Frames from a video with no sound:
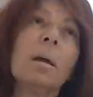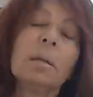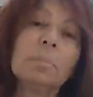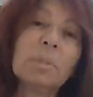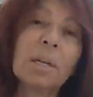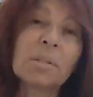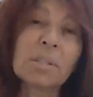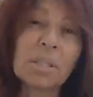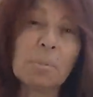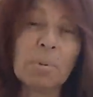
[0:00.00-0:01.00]
um,
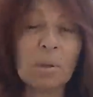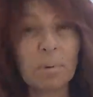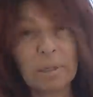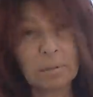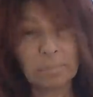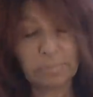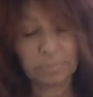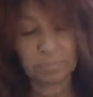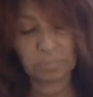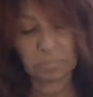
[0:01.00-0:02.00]
not sleeping well
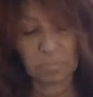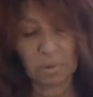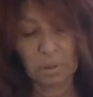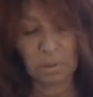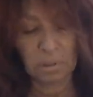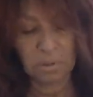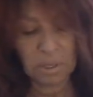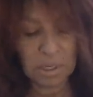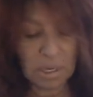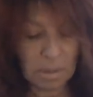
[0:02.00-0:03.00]

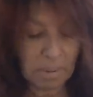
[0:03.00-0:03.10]
thinking